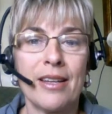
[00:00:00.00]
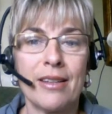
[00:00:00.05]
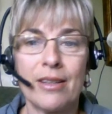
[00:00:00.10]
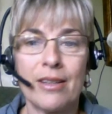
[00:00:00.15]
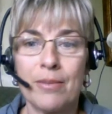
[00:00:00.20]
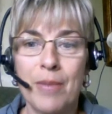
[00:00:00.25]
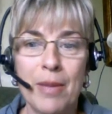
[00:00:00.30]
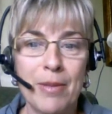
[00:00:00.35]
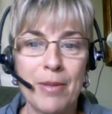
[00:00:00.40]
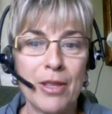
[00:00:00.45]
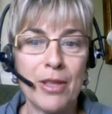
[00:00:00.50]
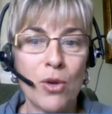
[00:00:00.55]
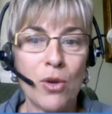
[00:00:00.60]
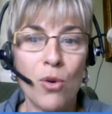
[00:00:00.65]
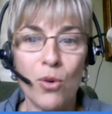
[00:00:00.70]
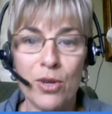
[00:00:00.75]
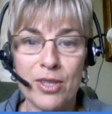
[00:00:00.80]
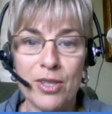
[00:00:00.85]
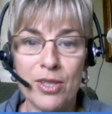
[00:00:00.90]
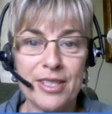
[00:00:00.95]
maybe the
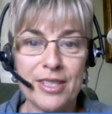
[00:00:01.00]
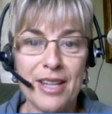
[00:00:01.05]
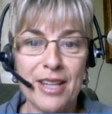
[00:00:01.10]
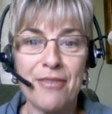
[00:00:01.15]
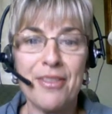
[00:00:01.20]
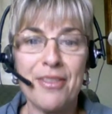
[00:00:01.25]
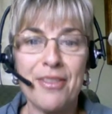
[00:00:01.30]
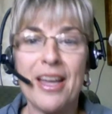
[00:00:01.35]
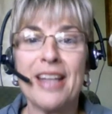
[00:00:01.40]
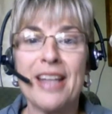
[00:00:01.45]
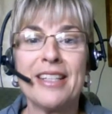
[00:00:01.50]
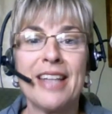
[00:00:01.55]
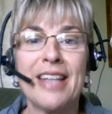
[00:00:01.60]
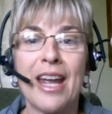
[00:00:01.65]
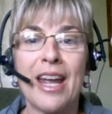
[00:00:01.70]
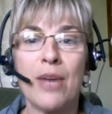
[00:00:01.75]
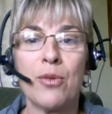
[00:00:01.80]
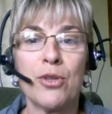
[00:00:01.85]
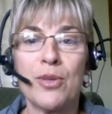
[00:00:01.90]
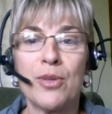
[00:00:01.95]
core stuff that
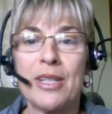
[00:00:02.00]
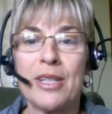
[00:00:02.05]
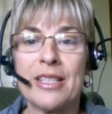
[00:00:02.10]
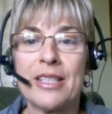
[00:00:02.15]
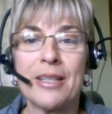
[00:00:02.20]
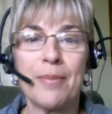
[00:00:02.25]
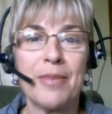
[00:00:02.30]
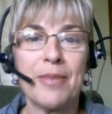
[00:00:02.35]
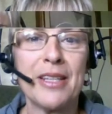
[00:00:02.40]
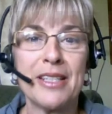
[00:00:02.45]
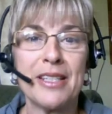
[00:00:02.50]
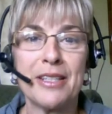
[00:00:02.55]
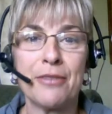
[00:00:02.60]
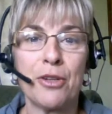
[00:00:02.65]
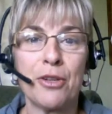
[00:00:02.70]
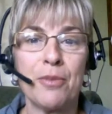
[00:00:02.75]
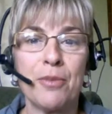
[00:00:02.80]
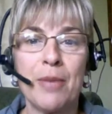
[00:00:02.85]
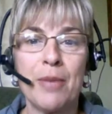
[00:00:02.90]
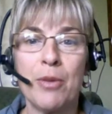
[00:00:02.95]
day, we're doing something
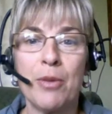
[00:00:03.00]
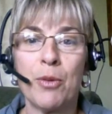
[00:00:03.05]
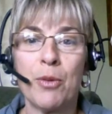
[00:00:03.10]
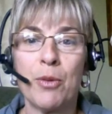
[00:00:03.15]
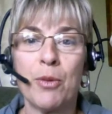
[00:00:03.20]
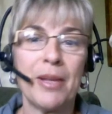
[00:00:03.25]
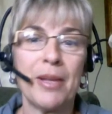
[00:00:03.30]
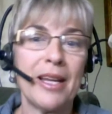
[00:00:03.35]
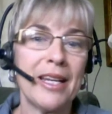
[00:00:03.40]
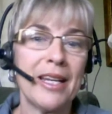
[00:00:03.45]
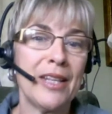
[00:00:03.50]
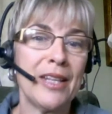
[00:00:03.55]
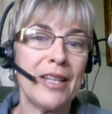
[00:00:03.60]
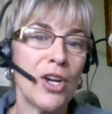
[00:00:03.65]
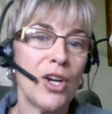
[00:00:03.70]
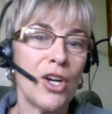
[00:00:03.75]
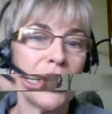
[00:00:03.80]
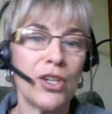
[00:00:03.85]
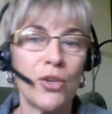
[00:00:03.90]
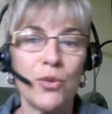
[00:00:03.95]
different, maybe we're planting the
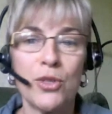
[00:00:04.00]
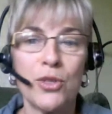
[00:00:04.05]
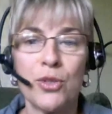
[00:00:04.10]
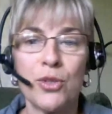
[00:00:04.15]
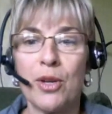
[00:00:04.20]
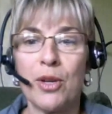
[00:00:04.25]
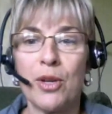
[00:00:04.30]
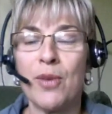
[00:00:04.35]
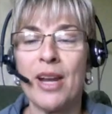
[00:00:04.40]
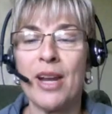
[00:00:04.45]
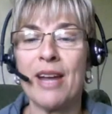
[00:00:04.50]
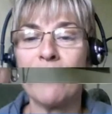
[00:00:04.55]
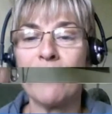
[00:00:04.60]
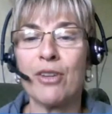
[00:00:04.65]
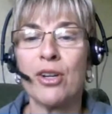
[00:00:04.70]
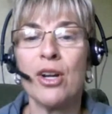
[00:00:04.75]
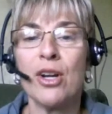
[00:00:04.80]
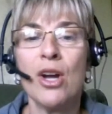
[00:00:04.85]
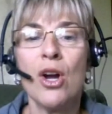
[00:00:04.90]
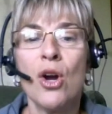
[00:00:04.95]
garden or we're doing
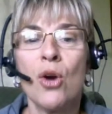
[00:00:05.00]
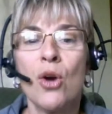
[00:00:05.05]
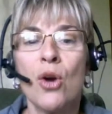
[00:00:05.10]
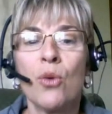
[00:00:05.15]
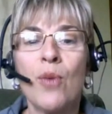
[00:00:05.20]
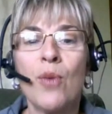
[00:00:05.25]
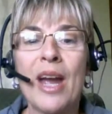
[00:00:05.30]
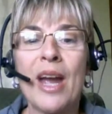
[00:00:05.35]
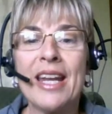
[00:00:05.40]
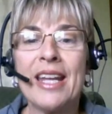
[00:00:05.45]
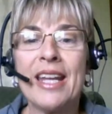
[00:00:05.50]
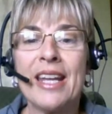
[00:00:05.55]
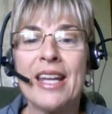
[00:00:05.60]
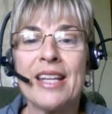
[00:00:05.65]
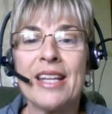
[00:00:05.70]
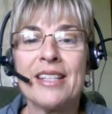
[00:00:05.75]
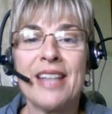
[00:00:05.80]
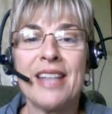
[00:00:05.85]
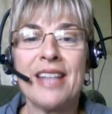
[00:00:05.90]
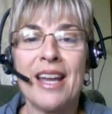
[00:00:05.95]
whatever, writing
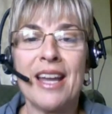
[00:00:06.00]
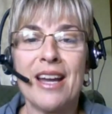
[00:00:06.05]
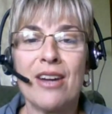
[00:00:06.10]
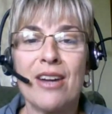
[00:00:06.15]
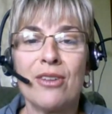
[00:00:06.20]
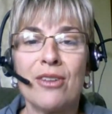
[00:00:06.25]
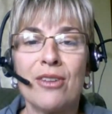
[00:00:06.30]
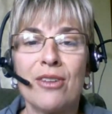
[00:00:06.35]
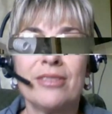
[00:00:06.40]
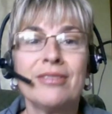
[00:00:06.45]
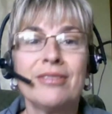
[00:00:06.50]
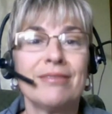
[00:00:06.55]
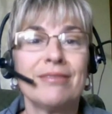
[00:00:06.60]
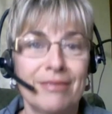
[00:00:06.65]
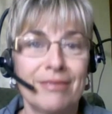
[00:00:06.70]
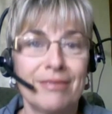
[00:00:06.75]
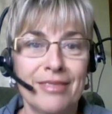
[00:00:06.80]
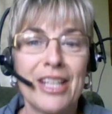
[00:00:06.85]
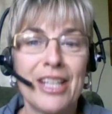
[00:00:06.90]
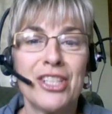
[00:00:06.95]
it down,
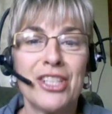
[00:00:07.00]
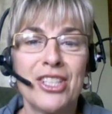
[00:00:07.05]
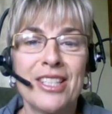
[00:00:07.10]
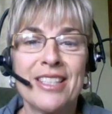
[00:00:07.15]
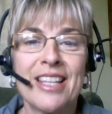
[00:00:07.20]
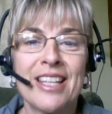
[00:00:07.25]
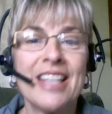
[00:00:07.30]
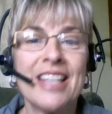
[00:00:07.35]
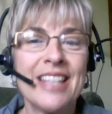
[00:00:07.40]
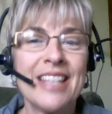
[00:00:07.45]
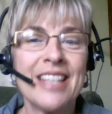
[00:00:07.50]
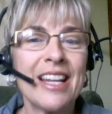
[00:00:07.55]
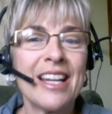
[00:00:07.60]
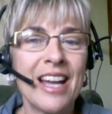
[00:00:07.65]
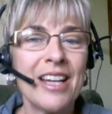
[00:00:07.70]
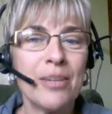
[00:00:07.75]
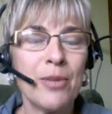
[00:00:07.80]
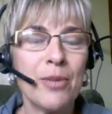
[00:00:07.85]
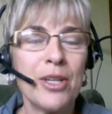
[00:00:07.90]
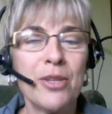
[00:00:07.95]
like is that
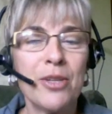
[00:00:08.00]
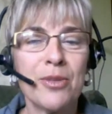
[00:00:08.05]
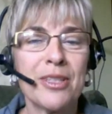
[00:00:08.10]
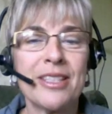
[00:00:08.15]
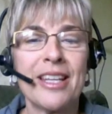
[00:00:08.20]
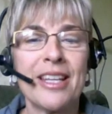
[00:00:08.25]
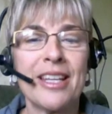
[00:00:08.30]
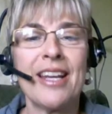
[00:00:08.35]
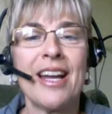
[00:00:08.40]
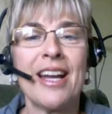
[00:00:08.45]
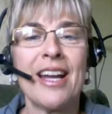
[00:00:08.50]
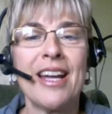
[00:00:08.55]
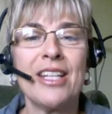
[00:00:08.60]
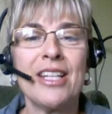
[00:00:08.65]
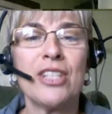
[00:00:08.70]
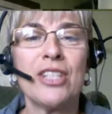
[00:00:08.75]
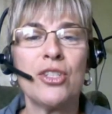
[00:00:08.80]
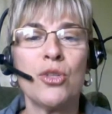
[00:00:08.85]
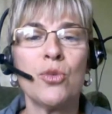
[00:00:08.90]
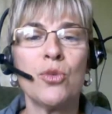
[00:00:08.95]
kind of what you were saying,
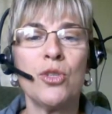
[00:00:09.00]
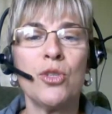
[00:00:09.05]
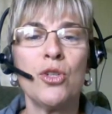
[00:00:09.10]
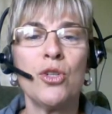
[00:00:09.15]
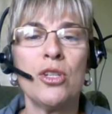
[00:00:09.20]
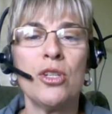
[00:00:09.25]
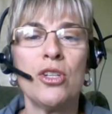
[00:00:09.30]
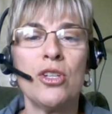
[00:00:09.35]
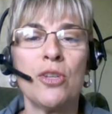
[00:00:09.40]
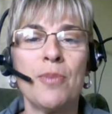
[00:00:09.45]
Heidi? Is you're